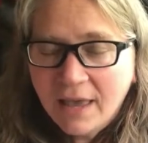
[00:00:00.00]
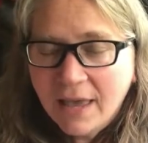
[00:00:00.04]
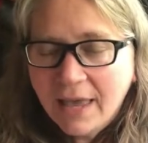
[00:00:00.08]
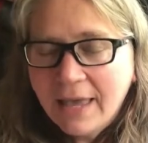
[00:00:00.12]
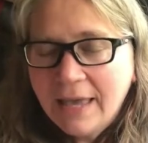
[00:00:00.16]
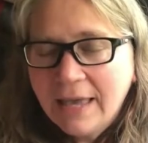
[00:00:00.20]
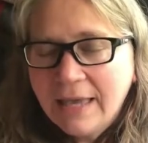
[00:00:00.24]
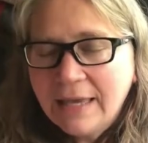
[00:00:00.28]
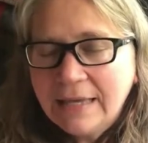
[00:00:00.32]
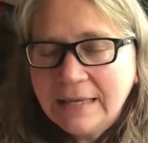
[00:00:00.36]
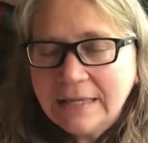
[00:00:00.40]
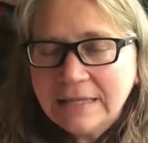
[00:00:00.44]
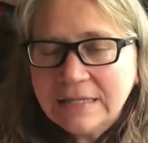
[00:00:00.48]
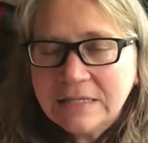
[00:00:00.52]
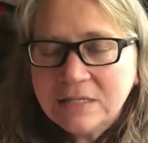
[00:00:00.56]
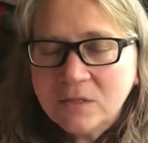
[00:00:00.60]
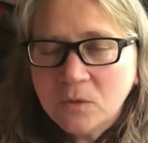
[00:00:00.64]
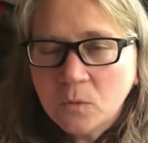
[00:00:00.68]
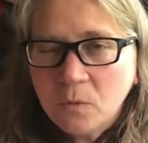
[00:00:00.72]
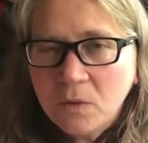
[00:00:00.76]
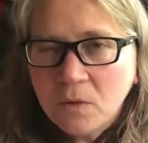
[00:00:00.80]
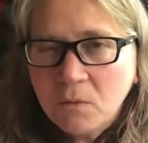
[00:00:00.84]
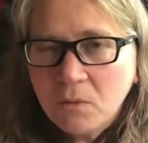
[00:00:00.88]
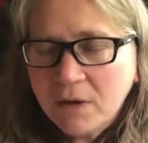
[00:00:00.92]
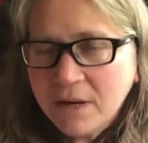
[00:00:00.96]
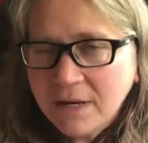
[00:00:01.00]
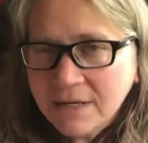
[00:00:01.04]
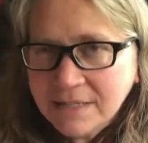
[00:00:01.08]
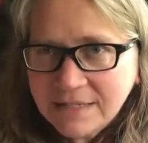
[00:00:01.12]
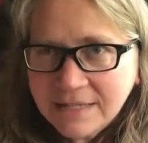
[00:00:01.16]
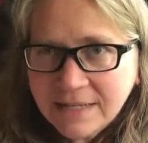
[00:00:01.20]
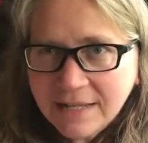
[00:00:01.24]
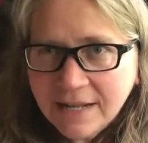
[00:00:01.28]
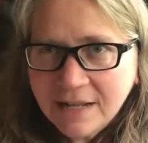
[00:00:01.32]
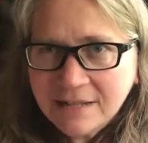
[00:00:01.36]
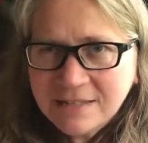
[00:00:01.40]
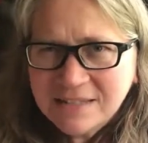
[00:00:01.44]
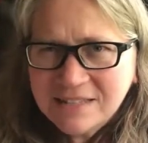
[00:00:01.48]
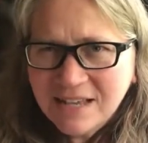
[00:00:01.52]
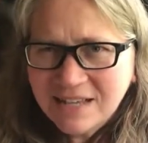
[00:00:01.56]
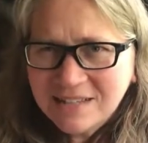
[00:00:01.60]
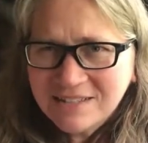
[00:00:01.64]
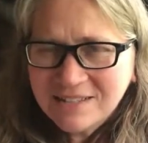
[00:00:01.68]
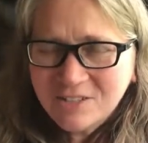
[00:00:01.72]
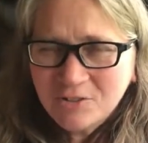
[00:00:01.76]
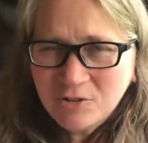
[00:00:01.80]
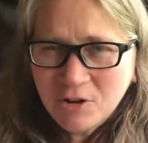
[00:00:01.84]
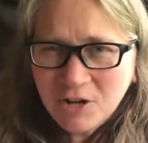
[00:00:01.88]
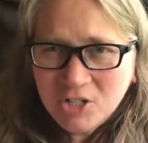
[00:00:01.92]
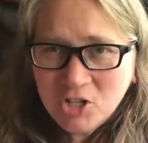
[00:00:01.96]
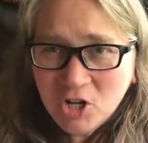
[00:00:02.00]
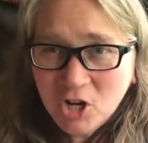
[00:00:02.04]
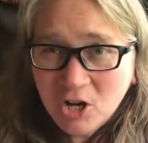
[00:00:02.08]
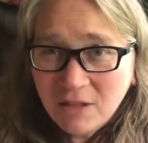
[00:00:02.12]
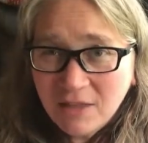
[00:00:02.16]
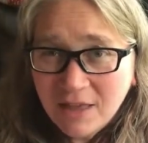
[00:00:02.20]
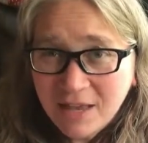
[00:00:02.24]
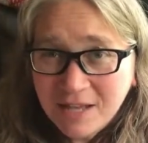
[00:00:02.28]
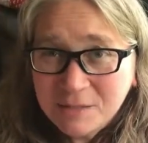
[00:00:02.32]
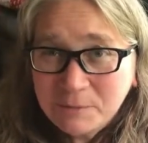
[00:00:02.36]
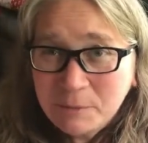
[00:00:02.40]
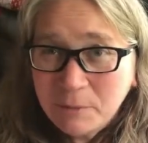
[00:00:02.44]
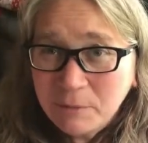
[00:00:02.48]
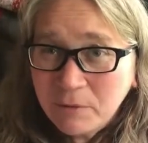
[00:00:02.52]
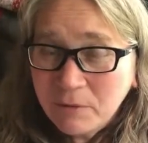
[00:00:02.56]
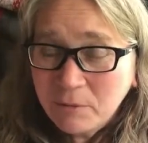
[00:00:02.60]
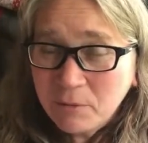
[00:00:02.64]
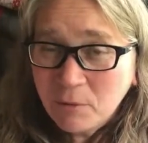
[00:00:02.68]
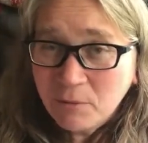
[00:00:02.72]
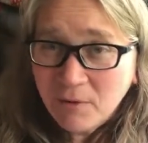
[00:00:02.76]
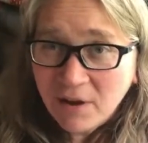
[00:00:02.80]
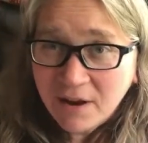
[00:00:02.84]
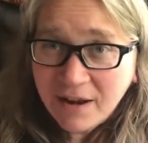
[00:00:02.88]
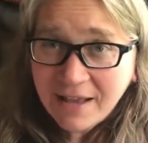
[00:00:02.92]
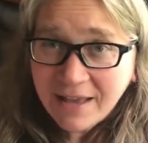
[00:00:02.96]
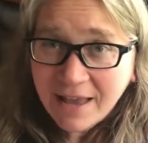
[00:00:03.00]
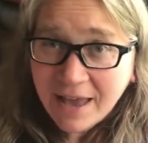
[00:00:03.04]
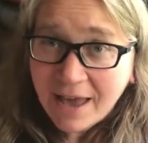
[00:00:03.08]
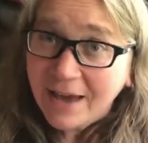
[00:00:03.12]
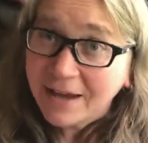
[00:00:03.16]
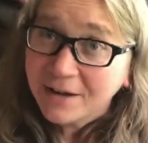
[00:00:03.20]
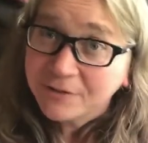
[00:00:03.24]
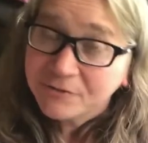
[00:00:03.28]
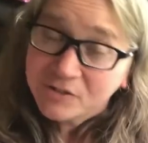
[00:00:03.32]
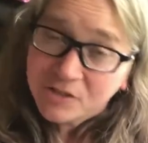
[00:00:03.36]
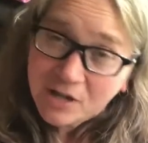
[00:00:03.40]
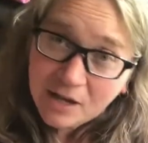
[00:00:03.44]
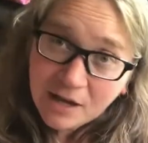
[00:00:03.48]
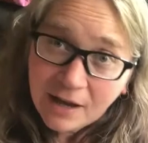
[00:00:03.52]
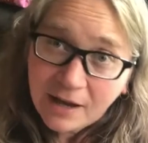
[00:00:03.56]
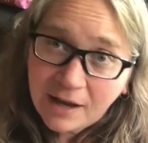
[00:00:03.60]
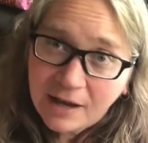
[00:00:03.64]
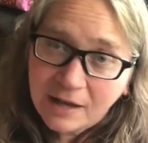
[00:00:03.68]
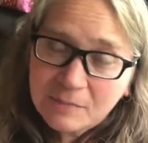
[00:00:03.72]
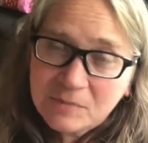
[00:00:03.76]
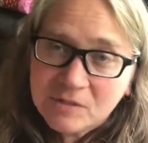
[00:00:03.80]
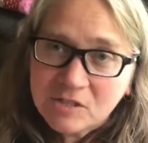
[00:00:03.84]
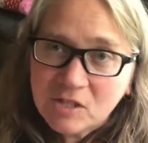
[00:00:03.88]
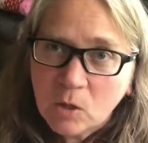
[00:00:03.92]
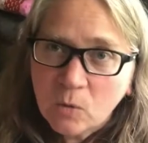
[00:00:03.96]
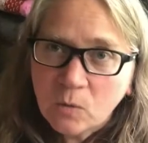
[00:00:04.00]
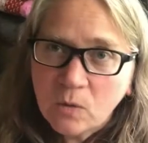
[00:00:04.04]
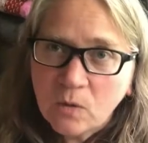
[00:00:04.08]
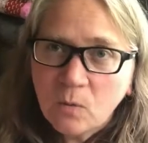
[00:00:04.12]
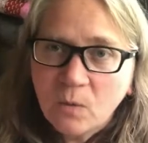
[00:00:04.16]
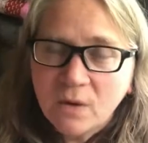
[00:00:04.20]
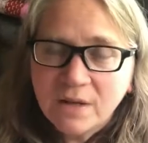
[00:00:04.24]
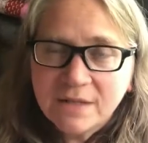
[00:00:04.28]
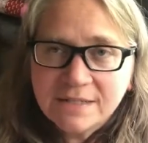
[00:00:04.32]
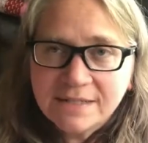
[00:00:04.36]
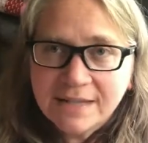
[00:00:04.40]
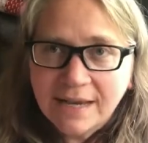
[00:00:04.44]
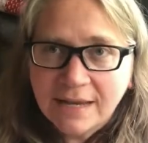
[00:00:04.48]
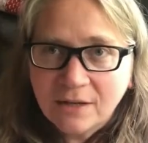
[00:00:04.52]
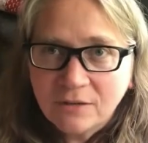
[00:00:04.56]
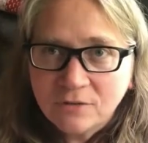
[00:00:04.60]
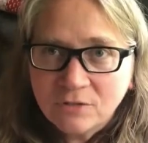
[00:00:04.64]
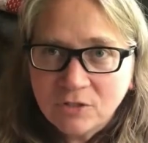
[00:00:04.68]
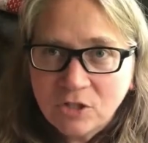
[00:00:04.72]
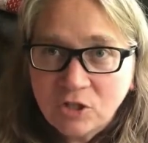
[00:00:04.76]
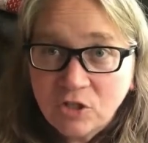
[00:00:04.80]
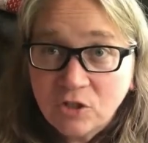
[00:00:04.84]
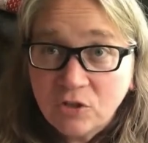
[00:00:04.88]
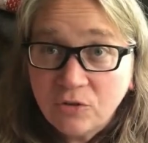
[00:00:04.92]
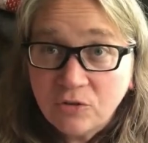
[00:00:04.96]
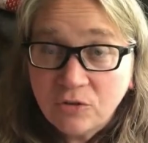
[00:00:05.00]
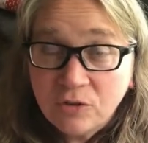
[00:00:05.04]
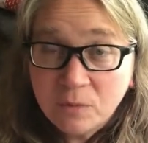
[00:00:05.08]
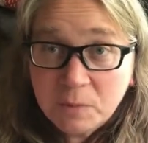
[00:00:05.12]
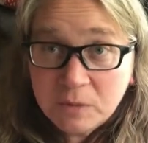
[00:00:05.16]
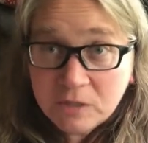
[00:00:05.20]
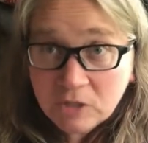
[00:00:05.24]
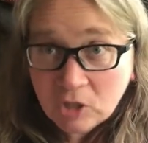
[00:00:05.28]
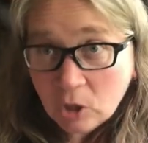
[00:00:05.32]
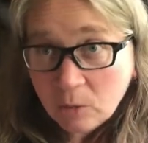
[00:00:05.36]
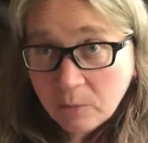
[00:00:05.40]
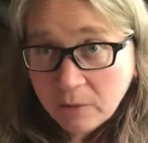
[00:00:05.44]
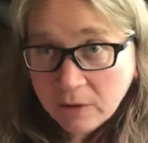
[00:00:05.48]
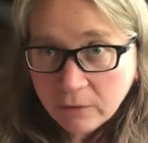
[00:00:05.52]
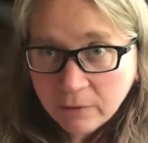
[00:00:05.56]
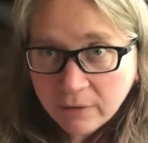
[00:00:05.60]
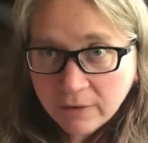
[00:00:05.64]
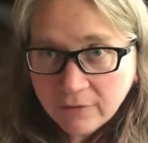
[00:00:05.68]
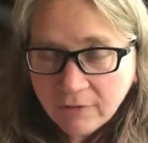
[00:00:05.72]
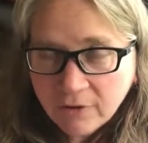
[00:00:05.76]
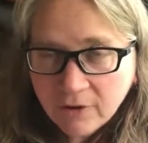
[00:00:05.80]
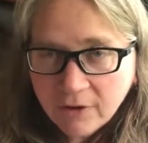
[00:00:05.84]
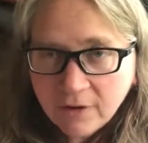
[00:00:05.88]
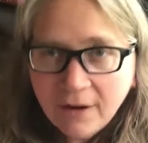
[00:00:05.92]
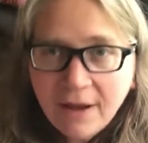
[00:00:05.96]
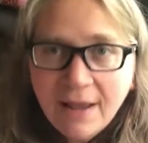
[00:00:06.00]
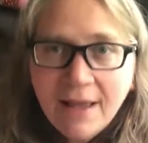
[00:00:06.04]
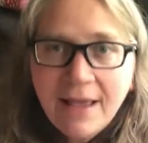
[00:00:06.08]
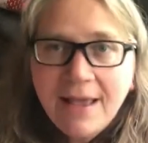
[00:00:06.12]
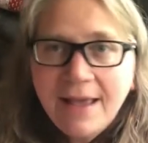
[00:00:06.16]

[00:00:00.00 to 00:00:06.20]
and we wanted to get outside and stretch our legs but we were running out of time so we went down to the Potomac River